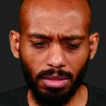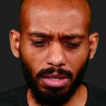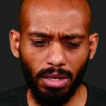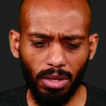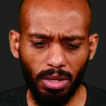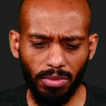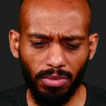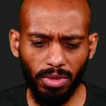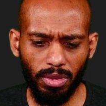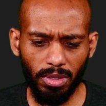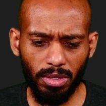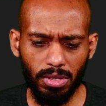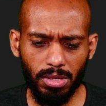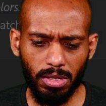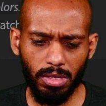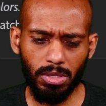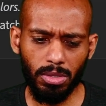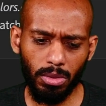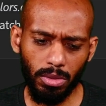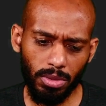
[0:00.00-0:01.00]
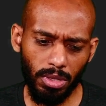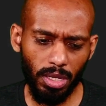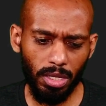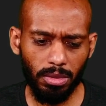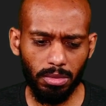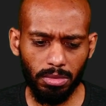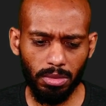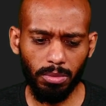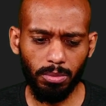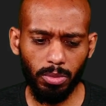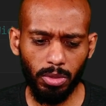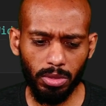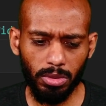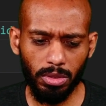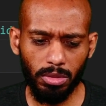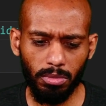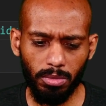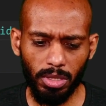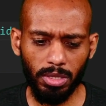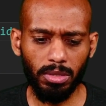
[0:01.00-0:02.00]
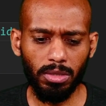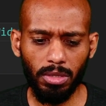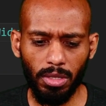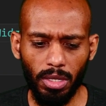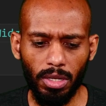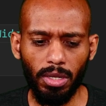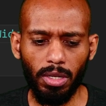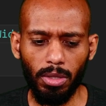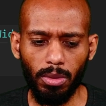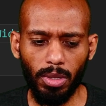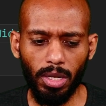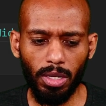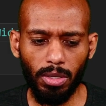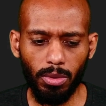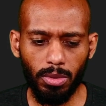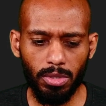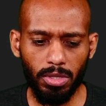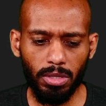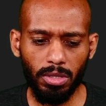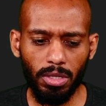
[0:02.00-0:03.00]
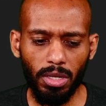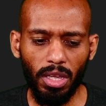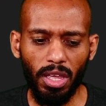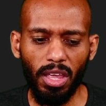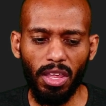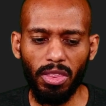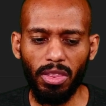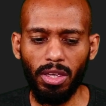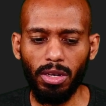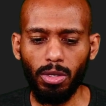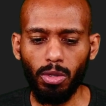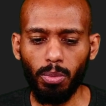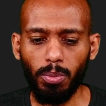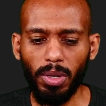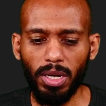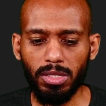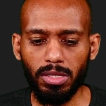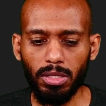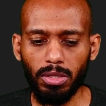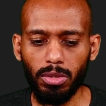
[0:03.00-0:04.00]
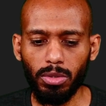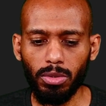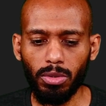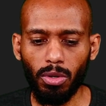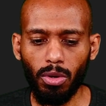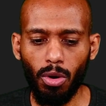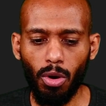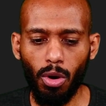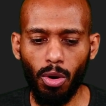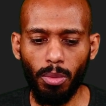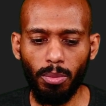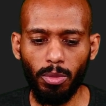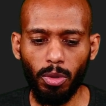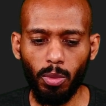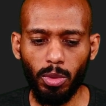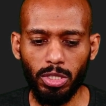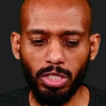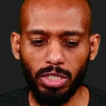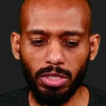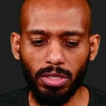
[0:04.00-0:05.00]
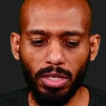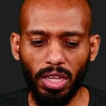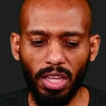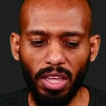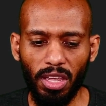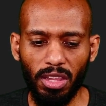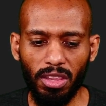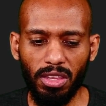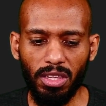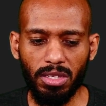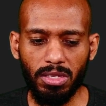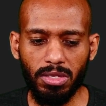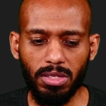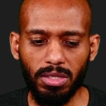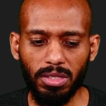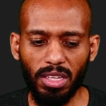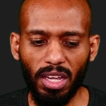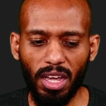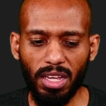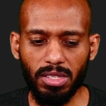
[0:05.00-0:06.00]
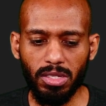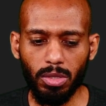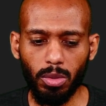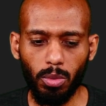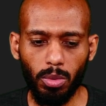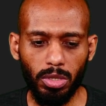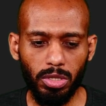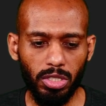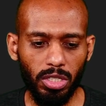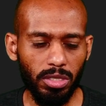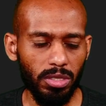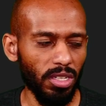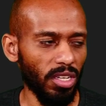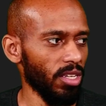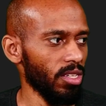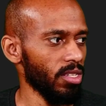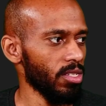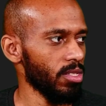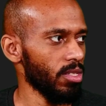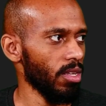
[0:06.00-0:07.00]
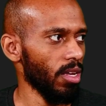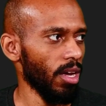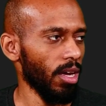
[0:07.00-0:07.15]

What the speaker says: even this is not that important, but you can use it. Then you pass it your home widget. This task widget is